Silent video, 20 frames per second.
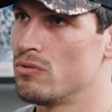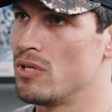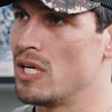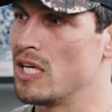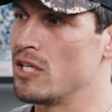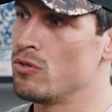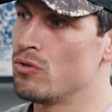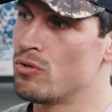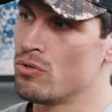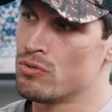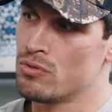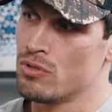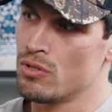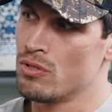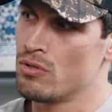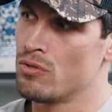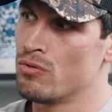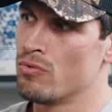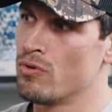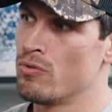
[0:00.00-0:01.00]
Like you could
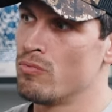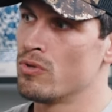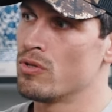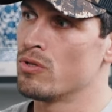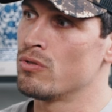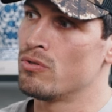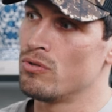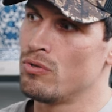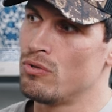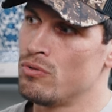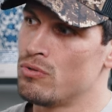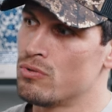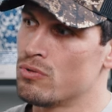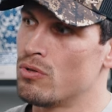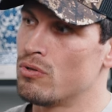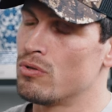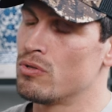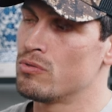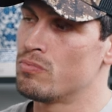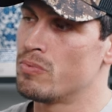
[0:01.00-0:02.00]
sit in a room with a dude who
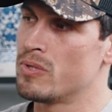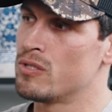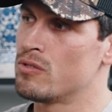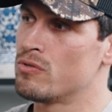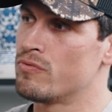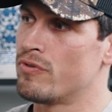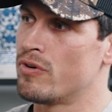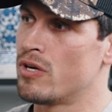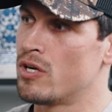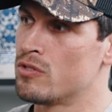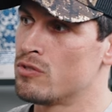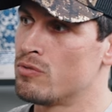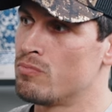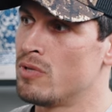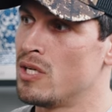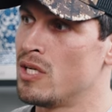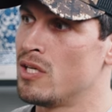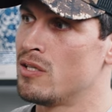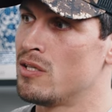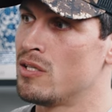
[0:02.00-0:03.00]
sold his business for 100
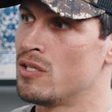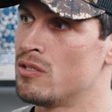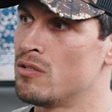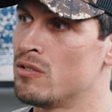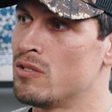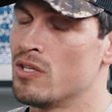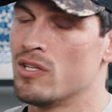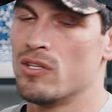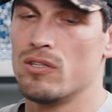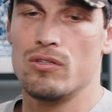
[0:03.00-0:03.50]
million and